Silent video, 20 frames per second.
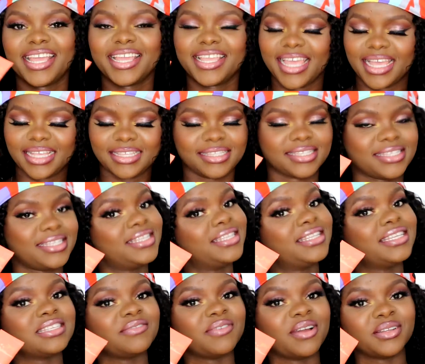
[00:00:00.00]
Yes,
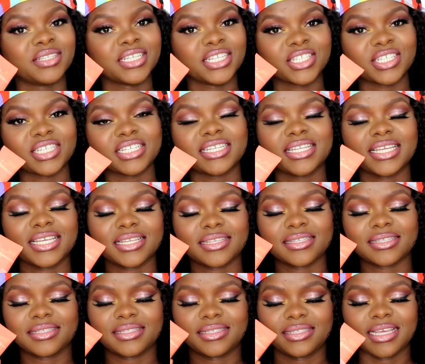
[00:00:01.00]
this foundation is
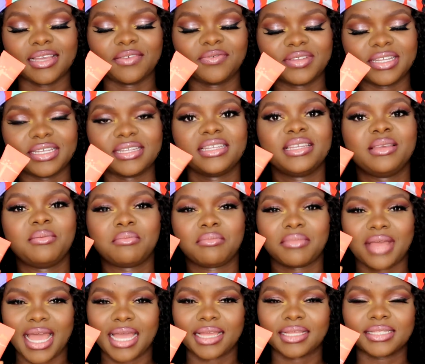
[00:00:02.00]
definitely
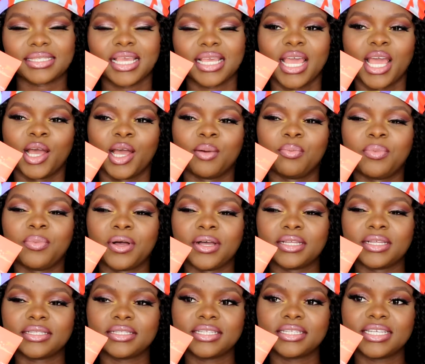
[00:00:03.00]
matte,
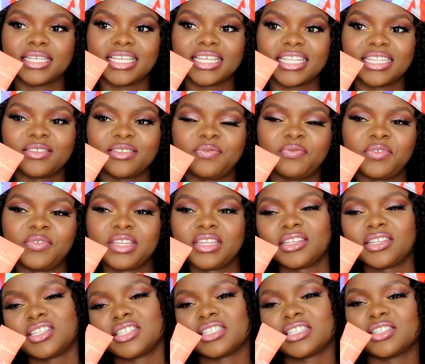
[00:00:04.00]
but the
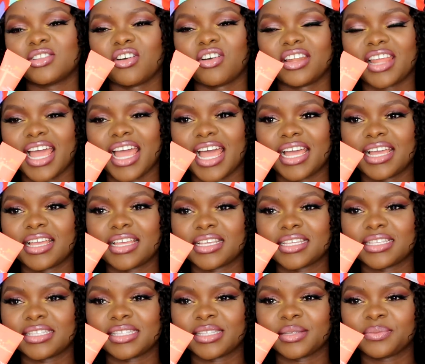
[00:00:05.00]
finish is not
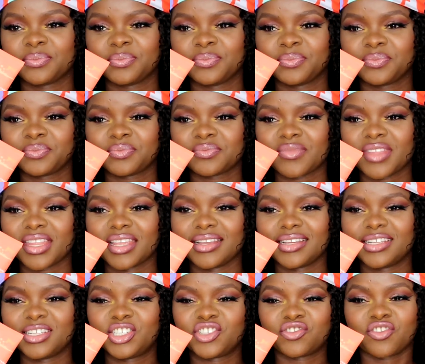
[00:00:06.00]
as
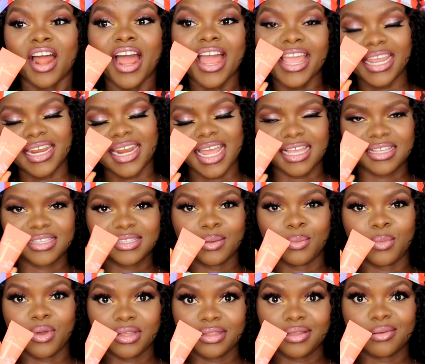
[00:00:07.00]
drying as
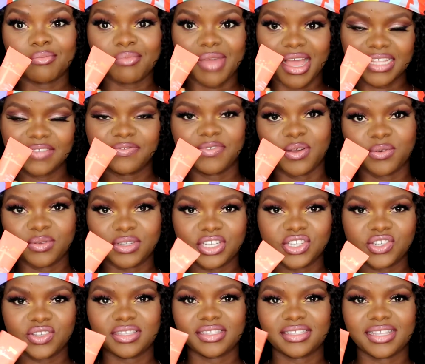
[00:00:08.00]
some other matte
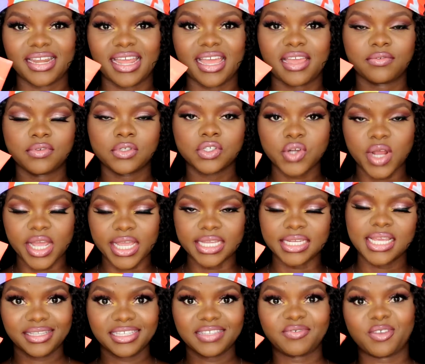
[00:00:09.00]
foundations that I've
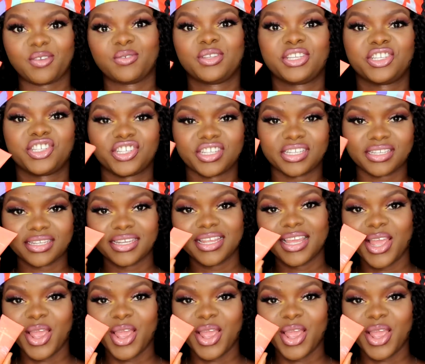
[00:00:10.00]
tried. This foundation,